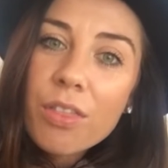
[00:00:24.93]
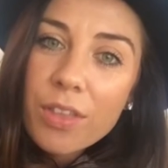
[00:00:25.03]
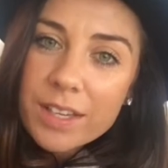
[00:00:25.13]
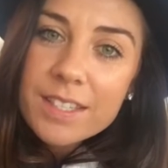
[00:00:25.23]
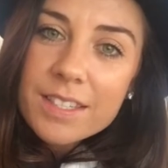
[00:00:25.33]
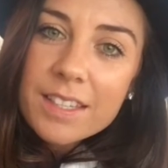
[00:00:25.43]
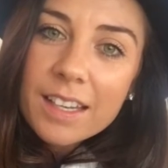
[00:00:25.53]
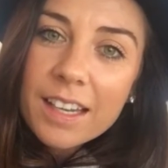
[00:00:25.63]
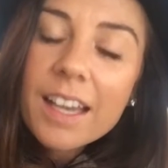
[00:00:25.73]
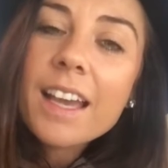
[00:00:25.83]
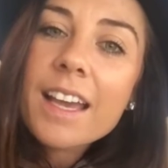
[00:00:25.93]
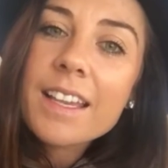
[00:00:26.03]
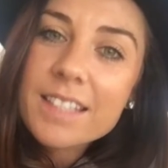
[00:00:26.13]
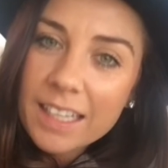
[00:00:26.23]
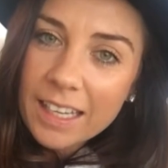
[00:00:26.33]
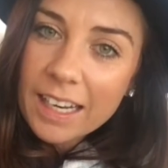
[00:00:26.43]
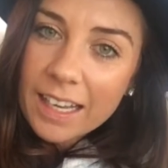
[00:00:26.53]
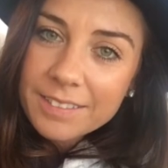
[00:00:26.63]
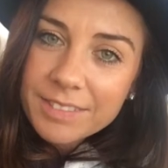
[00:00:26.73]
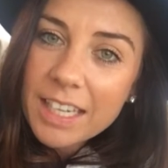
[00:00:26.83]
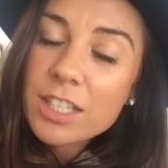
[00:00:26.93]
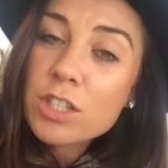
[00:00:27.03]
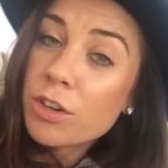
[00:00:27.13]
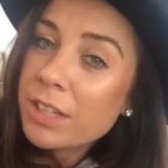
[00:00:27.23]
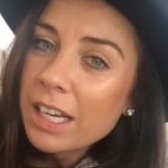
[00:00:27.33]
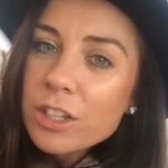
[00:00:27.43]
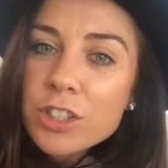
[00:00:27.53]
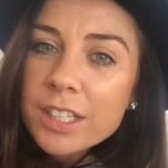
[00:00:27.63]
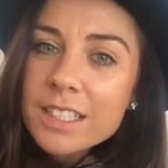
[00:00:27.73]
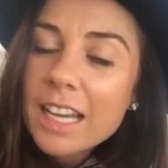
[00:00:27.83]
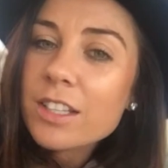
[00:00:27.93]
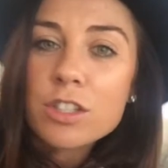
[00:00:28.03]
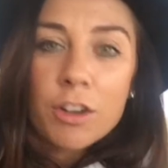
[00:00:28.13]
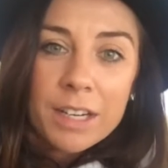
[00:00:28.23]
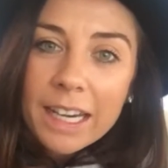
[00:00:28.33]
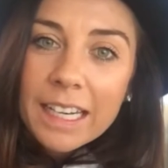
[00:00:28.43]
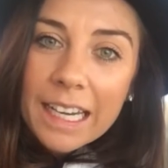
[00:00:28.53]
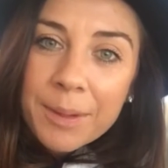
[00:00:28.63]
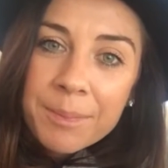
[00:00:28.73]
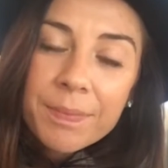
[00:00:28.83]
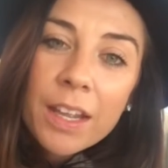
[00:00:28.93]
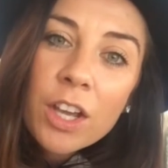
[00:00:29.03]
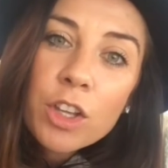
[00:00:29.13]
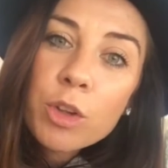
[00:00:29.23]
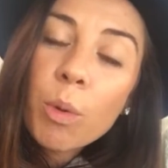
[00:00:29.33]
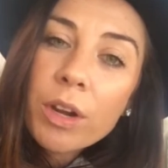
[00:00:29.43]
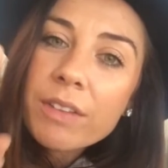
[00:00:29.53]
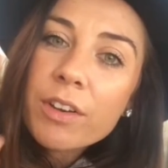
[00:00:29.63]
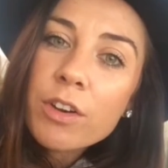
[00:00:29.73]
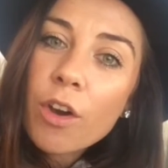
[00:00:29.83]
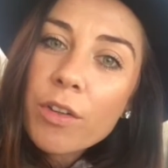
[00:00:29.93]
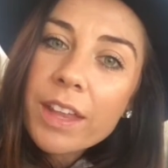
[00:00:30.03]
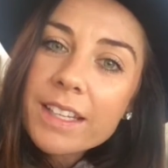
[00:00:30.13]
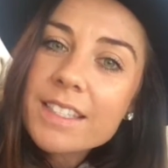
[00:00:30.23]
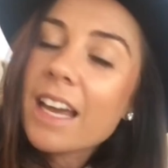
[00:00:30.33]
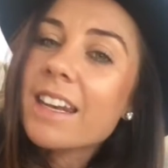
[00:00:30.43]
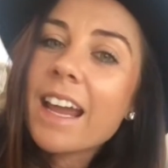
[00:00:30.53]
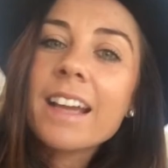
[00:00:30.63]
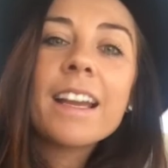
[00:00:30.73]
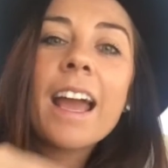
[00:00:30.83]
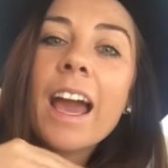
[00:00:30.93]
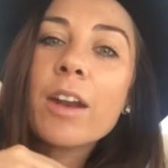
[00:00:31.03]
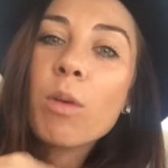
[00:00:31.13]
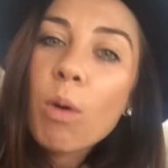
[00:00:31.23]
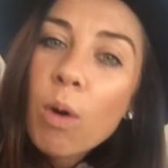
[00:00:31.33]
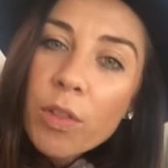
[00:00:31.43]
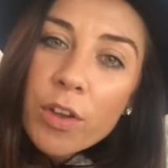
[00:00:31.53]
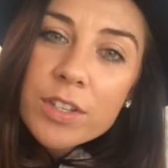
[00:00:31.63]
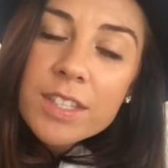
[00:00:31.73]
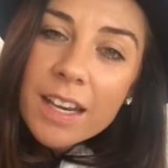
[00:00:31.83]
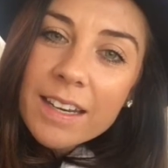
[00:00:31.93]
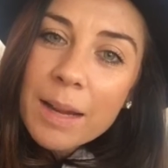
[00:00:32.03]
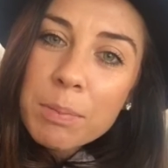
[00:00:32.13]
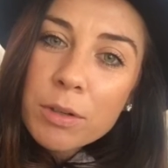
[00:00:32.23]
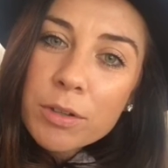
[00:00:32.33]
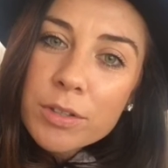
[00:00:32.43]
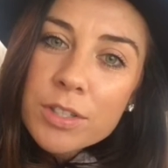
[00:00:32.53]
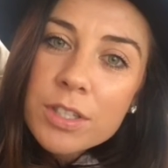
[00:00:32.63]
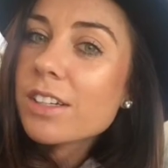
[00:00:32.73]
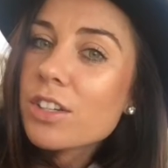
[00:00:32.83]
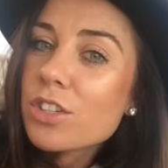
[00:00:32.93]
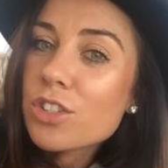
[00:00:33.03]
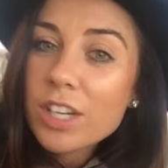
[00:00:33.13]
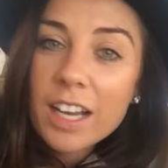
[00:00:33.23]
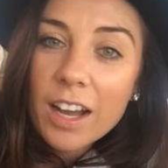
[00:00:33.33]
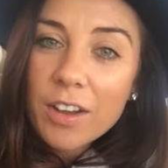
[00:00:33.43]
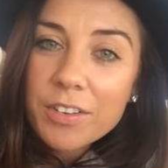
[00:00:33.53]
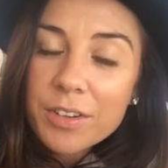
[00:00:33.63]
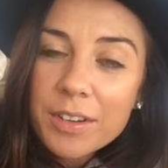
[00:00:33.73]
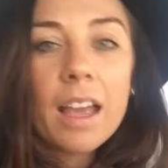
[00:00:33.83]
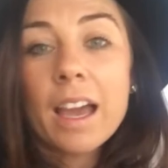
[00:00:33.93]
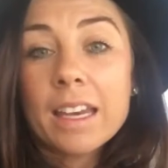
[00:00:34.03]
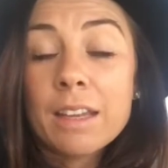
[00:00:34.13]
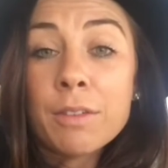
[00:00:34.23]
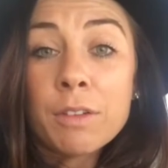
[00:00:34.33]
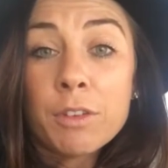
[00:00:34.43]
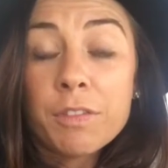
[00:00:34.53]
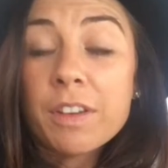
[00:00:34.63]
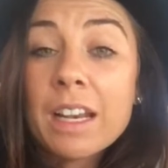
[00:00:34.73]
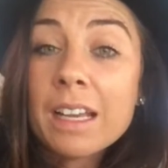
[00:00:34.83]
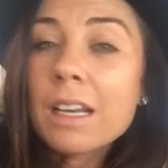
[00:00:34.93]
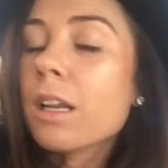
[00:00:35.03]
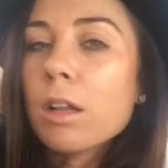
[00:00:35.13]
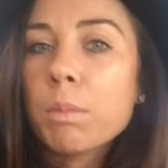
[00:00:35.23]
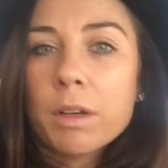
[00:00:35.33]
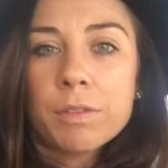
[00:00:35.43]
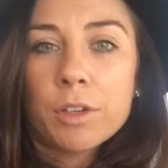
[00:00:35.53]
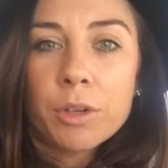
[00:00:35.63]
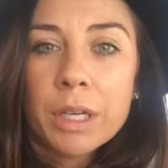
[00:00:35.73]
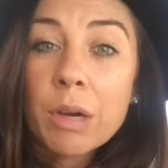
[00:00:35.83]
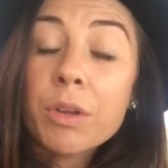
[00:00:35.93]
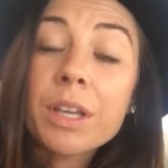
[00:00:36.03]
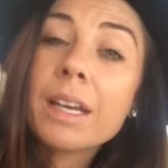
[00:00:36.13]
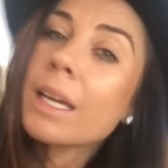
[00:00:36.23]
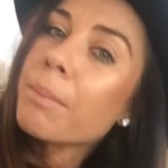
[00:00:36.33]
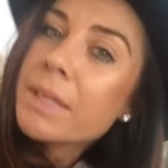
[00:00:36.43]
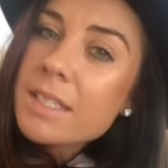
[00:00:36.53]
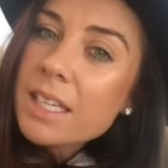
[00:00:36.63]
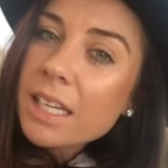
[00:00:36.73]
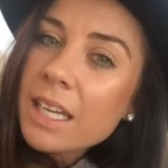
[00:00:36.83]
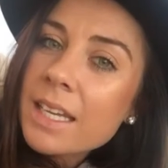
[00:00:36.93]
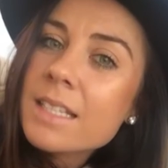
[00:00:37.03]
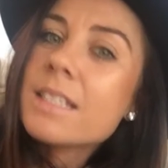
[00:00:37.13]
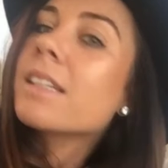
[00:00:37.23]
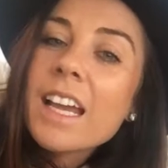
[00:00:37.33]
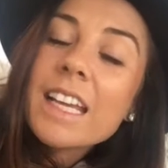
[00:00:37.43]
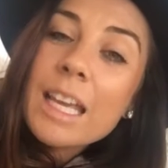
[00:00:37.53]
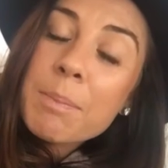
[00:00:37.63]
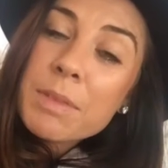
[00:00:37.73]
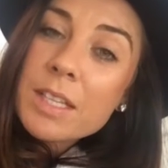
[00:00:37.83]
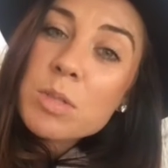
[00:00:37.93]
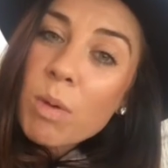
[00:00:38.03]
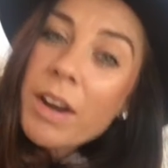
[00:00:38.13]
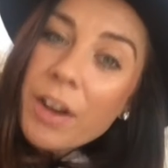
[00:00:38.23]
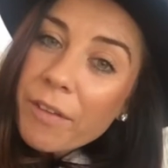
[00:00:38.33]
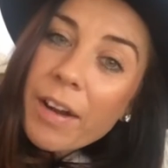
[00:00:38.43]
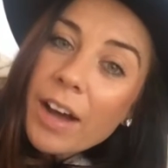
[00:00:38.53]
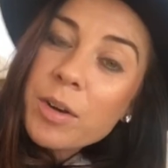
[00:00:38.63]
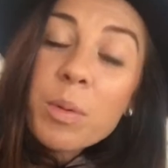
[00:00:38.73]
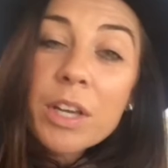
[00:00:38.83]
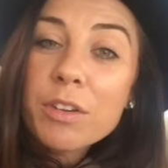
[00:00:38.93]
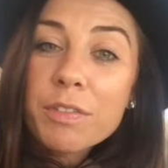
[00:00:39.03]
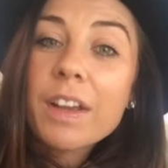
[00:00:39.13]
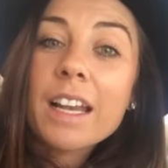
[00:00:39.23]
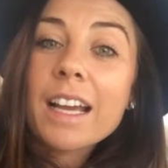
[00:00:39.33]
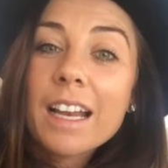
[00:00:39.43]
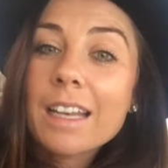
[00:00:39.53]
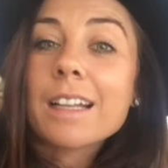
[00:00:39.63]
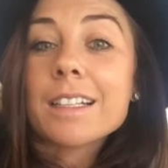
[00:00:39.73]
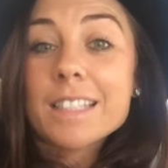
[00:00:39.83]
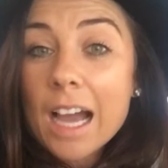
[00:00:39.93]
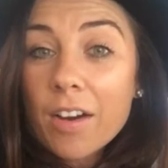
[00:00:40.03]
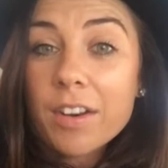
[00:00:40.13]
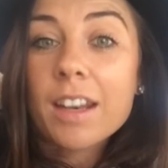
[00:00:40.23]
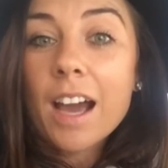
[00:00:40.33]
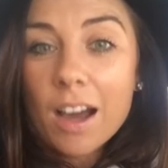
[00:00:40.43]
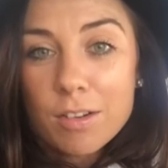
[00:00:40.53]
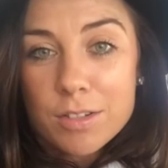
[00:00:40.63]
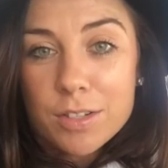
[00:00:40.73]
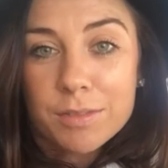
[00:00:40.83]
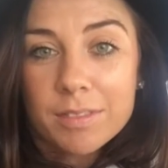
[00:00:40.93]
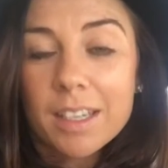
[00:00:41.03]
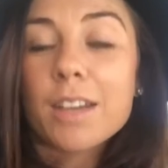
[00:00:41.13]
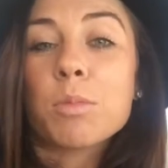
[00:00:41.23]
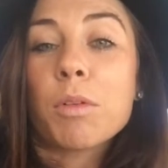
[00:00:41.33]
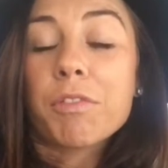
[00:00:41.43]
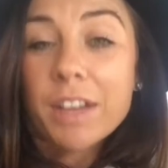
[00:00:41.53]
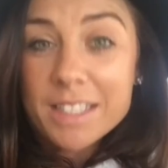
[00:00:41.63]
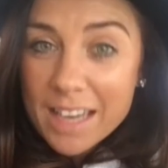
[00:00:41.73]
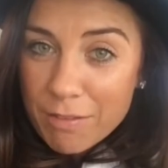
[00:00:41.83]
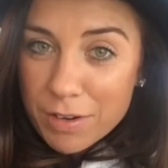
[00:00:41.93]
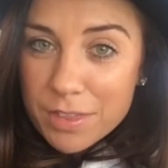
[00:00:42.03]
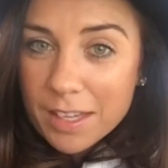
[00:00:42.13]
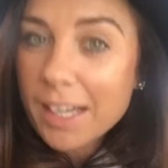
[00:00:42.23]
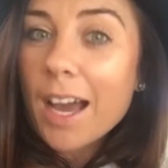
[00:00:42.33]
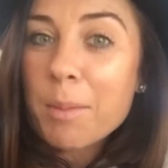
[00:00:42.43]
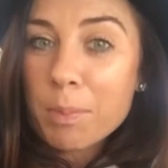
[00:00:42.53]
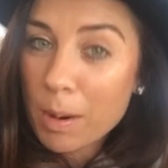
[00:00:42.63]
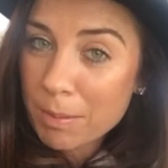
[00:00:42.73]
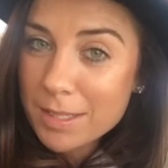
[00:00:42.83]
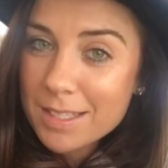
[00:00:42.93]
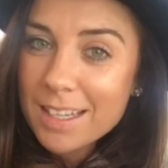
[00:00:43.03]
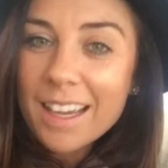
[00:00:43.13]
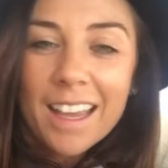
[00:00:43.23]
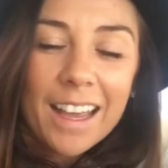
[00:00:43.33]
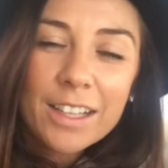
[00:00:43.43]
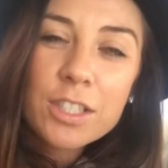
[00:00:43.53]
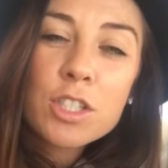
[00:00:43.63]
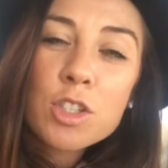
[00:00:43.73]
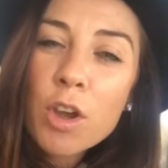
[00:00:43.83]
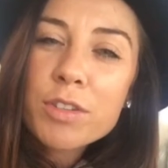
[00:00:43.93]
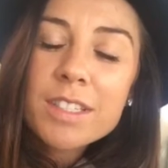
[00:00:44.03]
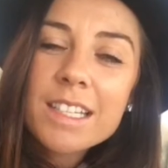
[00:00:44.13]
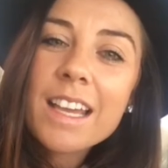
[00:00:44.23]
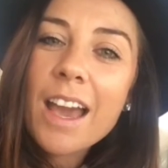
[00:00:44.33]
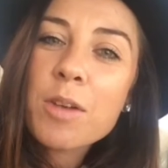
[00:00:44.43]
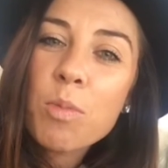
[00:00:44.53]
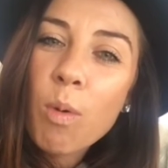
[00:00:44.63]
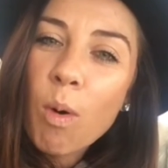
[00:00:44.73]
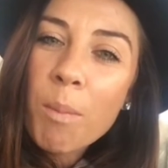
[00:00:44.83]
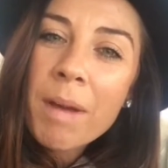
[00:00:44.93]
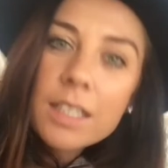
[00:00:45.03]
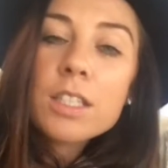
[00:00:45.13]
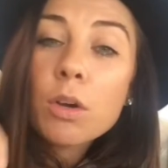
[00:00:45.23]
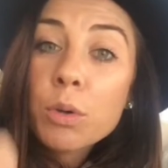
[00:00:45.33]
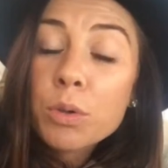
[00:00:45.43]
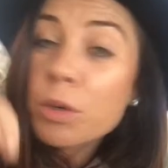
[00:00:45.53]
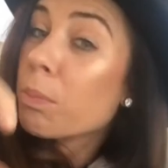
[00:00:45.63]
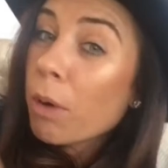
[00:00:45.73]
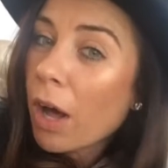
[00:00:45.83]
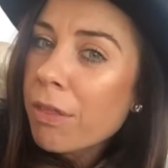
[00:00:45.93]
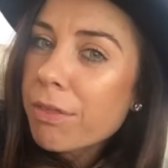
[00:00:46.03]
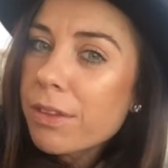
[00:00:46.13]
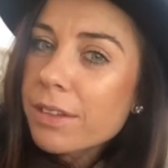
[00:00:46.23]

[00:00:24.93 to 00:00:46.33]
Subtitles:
this is a killer. It is so delicious and so deadly, you won't even know that it's Sunday, and all those Sunday blues, she gone. And even if you're feeling a little bit flu-y or you're getting a bit sickies, keep this one around when you're feeling a little down and out. We'll fix everything, I promise. It's toasty and warm. It's a huku broth.